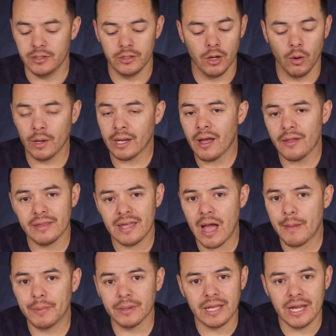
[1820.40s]
Knowing how the
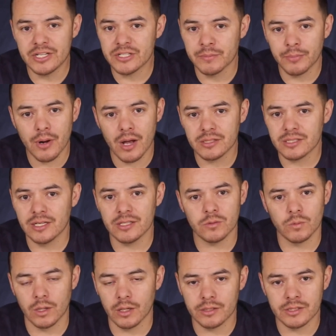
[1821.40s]
application
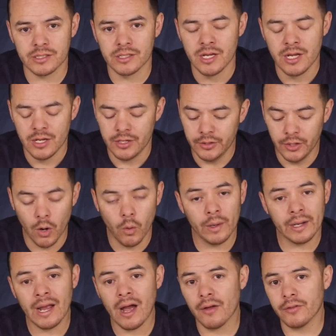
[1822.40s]
process works,
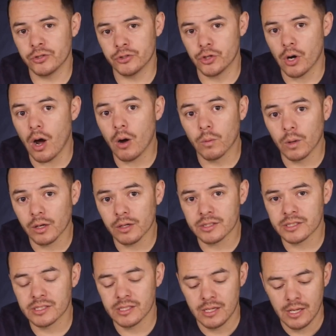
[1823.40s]
knowing how the draw
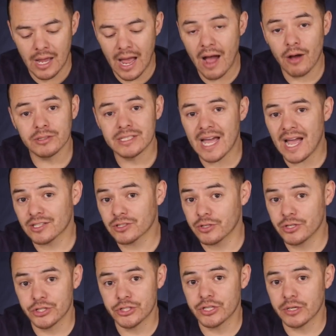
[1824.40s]
works, how tags
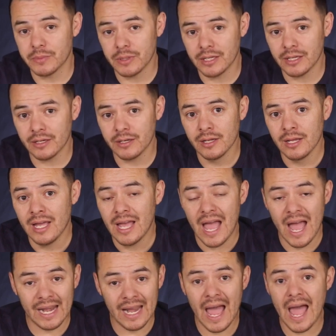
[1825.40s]
are distributed,
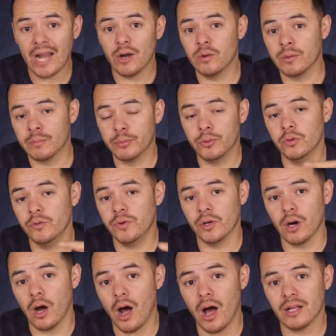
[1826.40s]
and how to improve
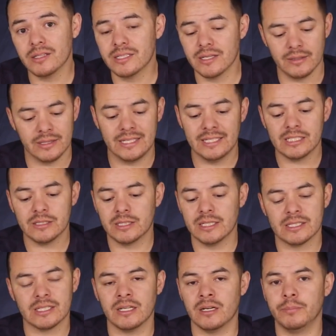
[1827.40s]
your odds, this
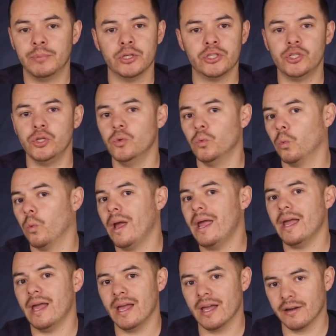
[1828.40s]
is gonna put you
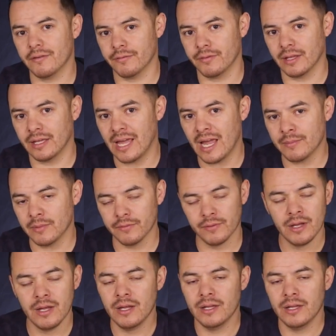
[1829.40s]
way ahead of the game of